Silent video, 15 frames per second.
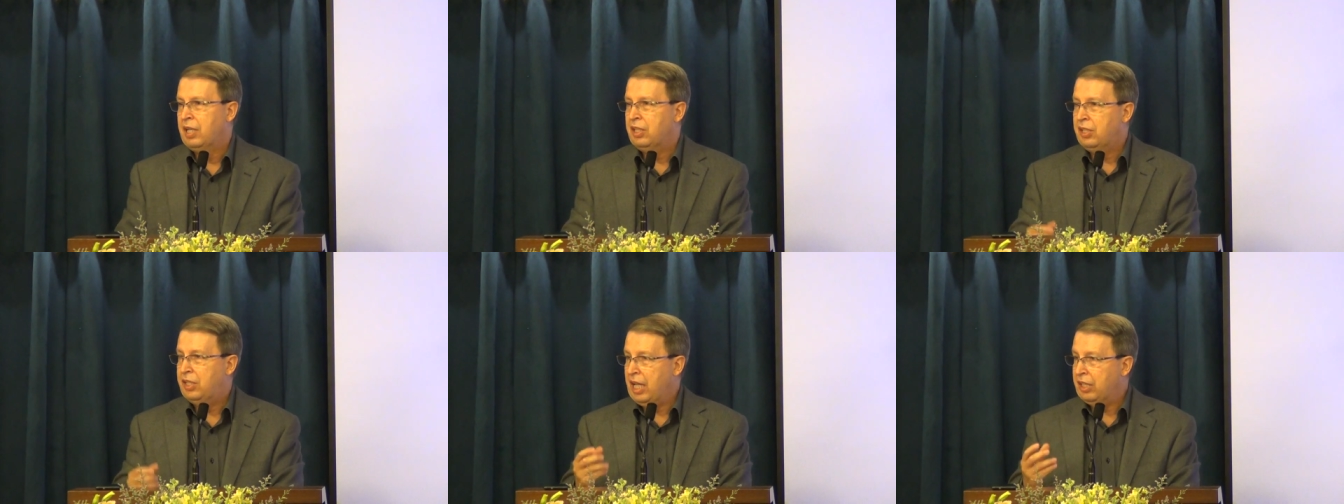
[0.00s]

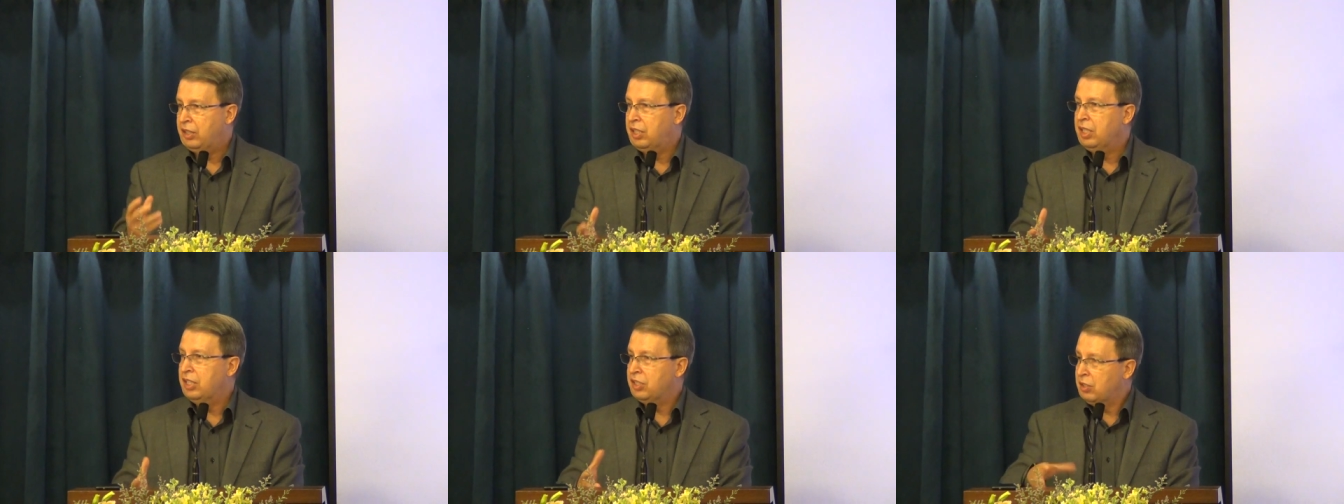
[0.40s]

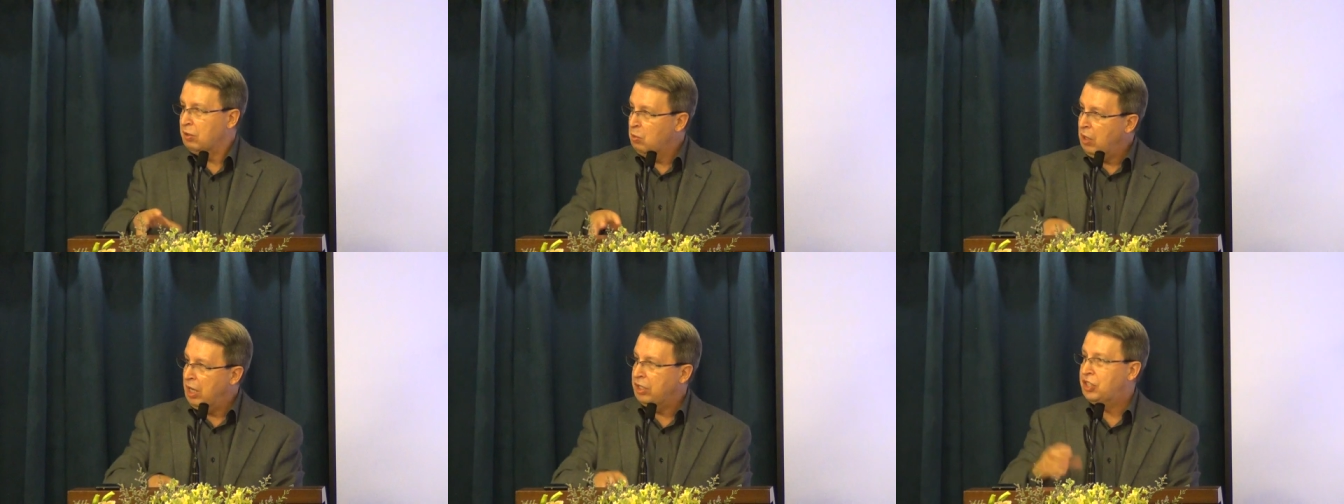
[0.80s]
That is
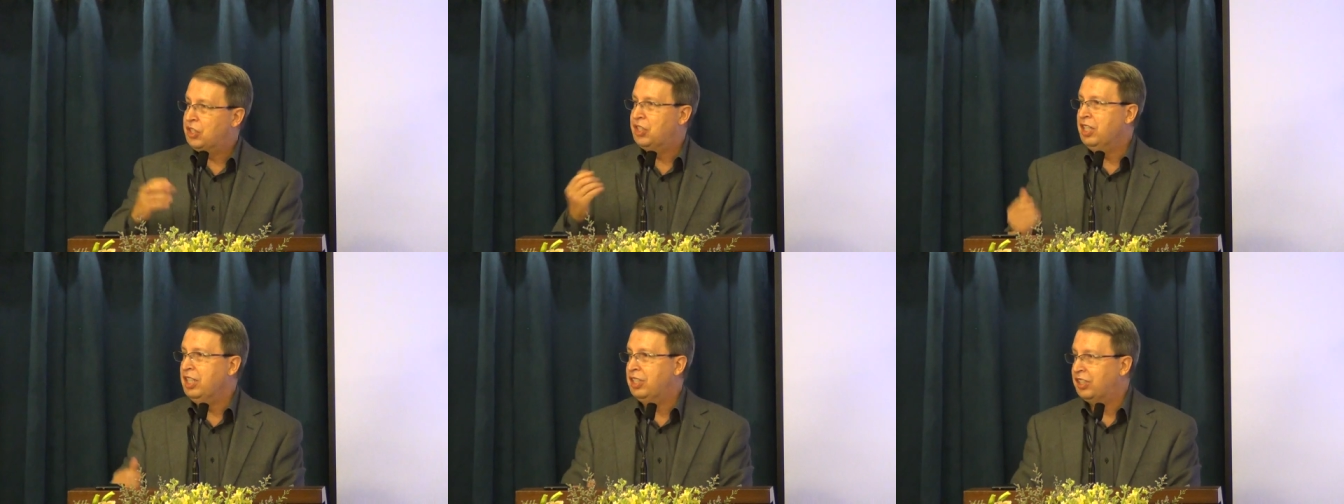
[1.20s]
what
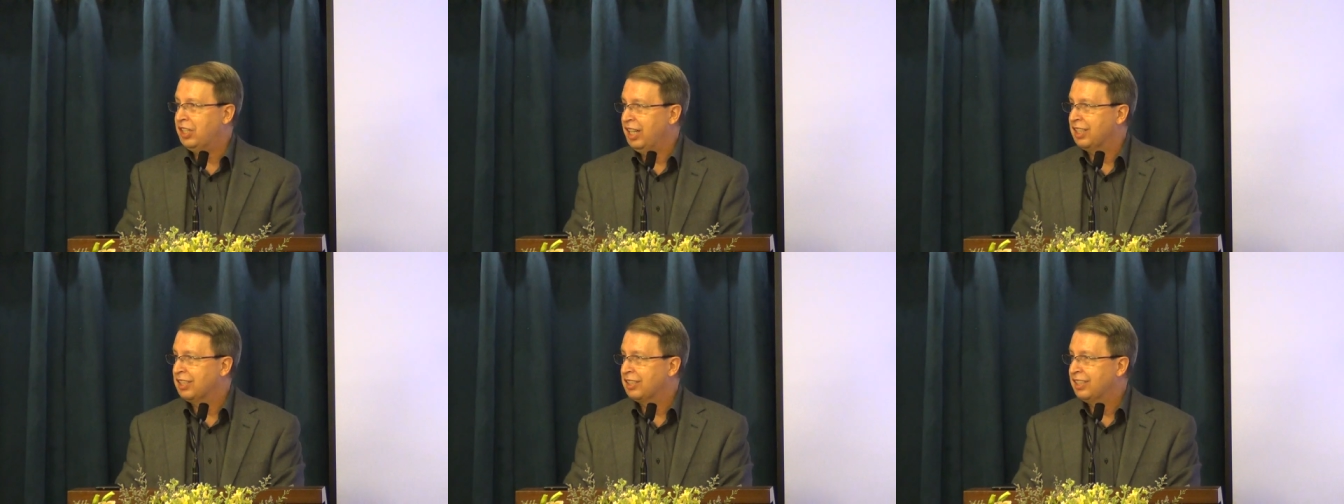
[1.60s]
she
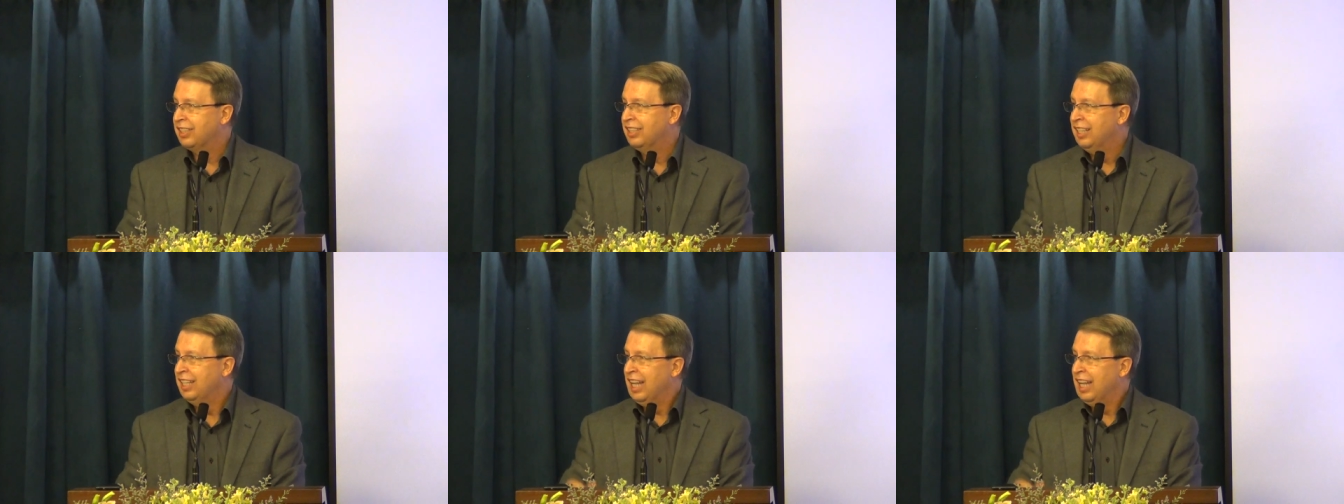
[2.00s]
says.